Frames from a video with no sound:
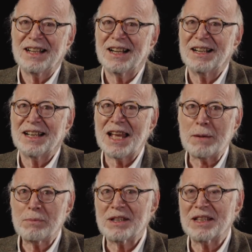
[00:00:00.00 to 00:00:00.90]

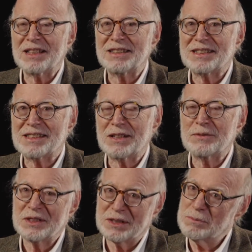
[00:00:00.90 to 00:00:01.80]
Happily, I
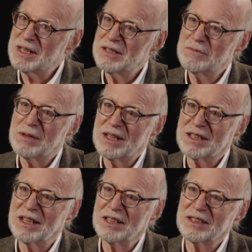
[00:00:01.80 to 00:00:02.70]
discovered that many of my
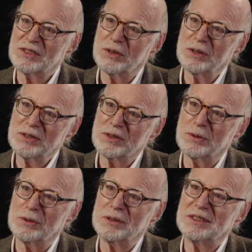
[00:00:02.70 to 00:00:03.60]
colleagues
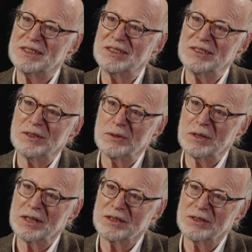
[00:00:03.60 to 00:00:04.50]
also didn't know
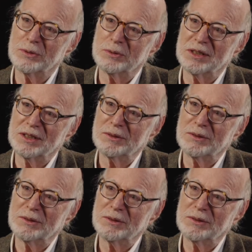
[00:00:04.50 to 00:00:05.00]
how to do it.